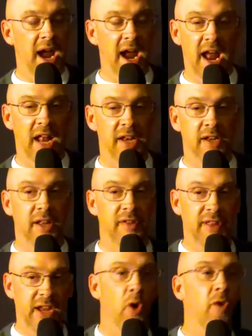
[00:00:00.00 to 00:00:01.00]

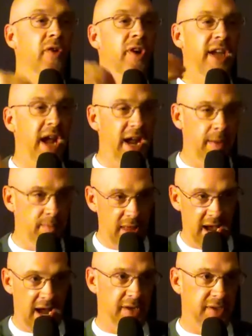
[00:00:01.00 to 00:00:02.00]
and they overcame
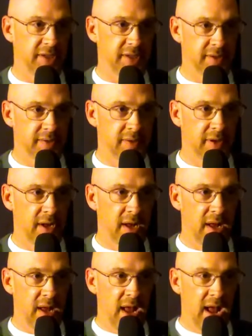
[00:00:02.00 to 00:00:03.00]
that.
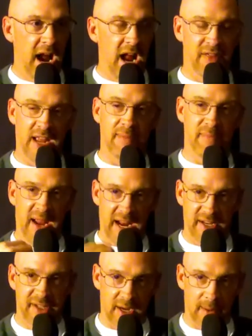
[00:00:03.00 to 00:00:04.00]
And they
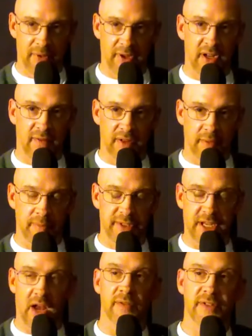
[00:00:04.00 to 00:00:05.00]
made something of
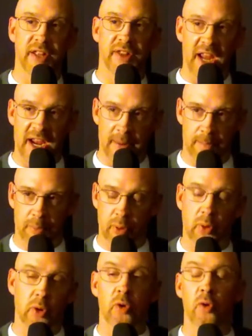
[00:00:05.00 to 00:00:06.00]
themselves, and they
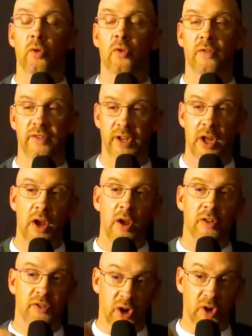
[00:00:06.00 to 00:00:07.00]
improved
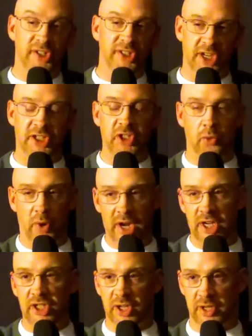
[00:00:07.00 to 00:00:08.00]
their
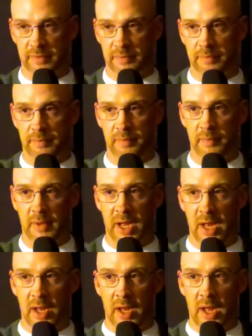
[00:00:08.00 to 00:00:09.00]
situation.
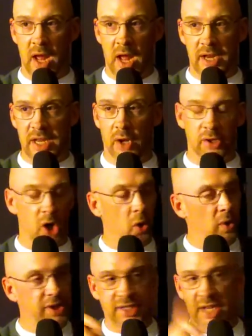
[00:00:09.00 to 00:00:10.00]
Now, no
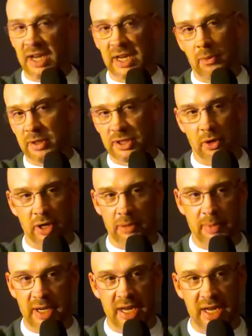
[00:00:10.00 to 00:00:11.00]
one said it was going
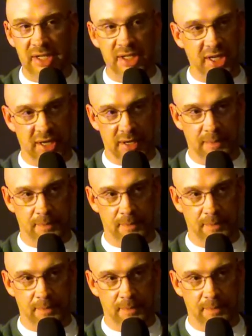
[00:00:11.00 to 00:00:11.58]
to be easy.